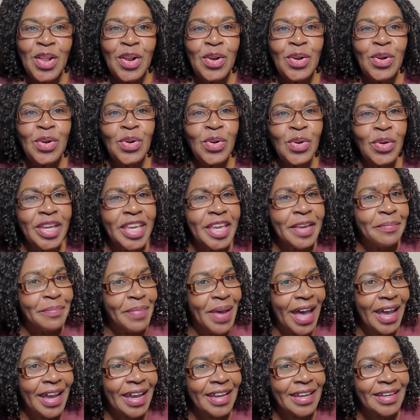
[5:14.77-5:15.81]
Looking
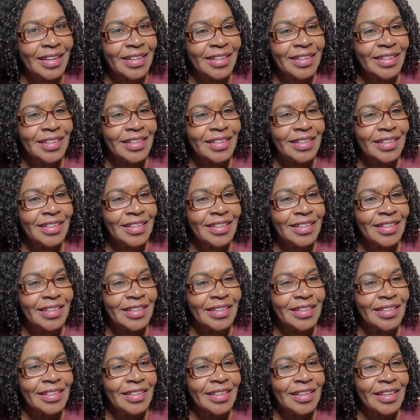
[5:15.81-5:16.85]
back
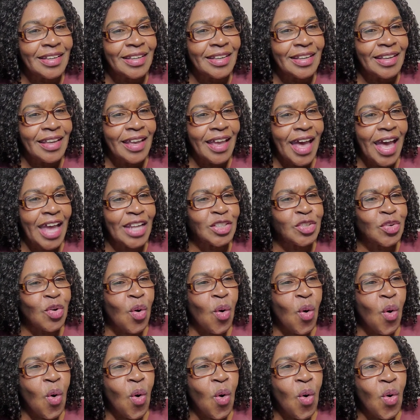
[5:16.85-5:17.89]
at
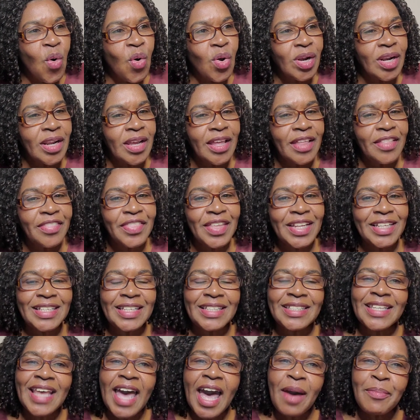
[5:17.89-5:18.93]
all that
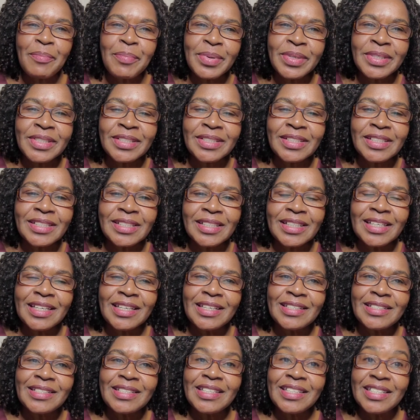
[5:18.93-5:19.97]
has happened
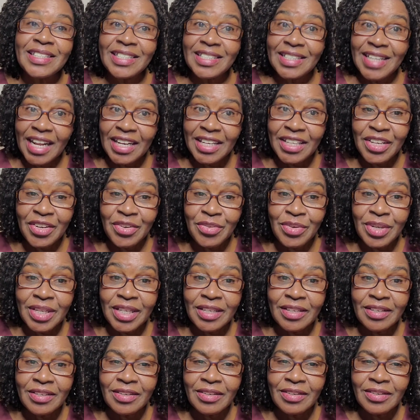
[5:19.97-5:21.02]
since January,
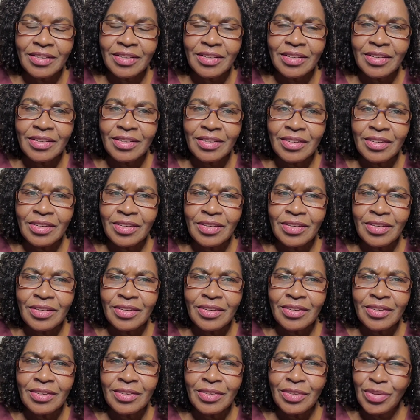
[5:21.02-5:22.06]

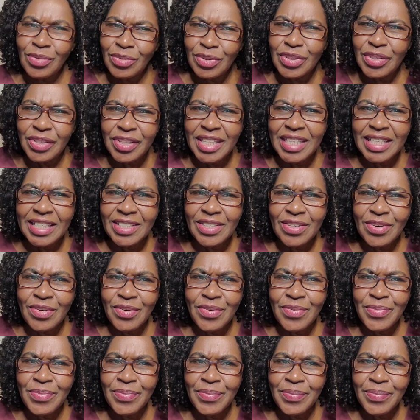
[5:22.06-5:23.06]
don't you think so?